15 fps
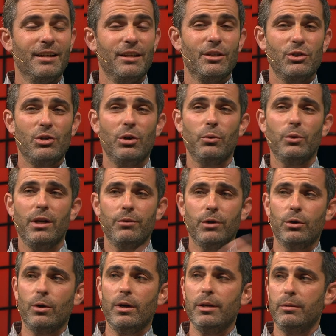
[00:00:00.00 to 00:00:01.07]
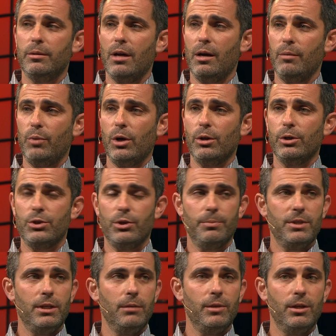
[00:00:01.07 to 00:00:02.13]
Sure. We have a great partnership
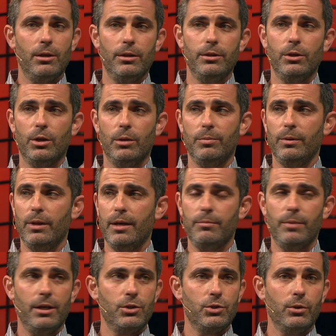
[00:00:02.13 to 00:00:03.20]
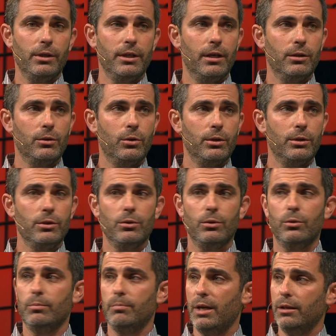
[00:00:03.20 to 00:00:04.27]
team here in Europe, led by Julien
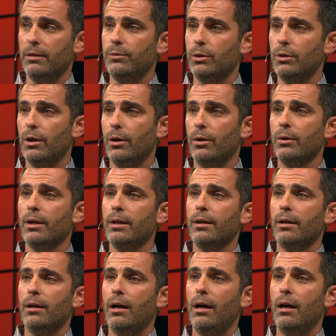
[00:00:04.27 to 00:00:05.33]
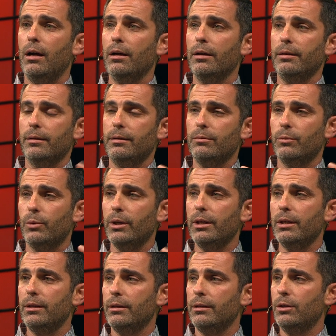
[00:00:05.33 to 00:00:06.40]
Courtenu, many of you know.
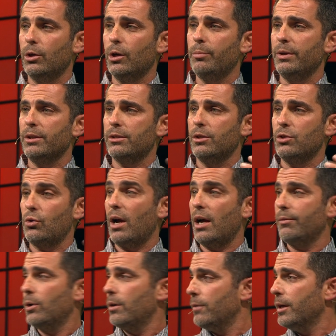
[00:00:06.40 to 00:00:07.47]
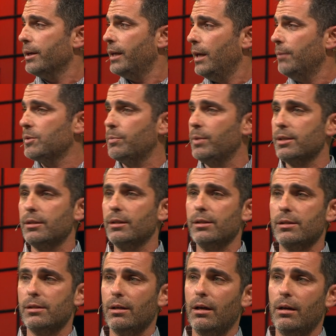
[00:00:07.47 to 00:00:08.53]
Really, Europe is the driver of our games
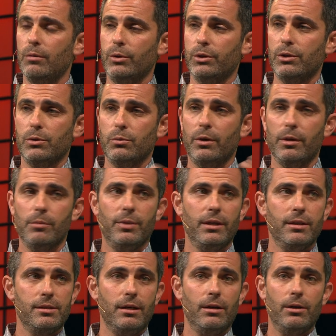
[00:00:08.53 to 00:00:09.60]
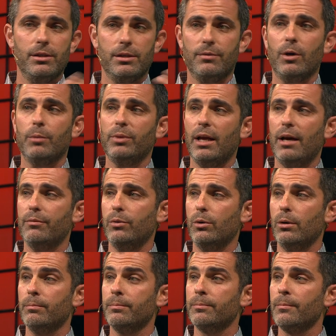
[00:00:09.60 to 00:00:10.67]
business, which is one of the biggest areas of our platform.